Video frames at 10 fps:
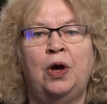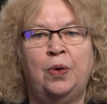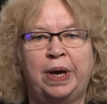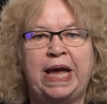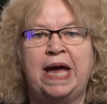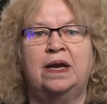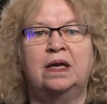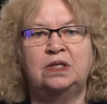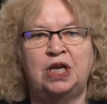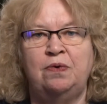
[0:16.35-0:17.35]
who again
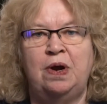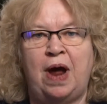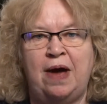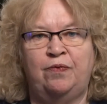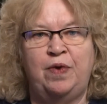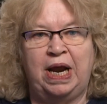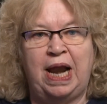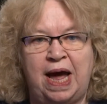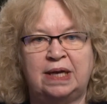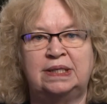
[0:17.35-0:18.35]
don't have real
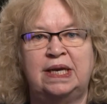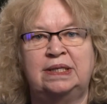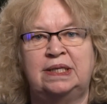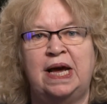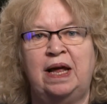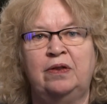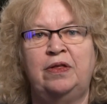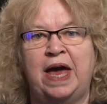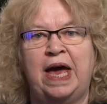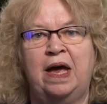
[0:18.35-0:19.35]
access to health
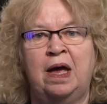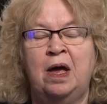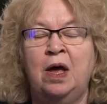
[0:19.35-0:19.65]
care,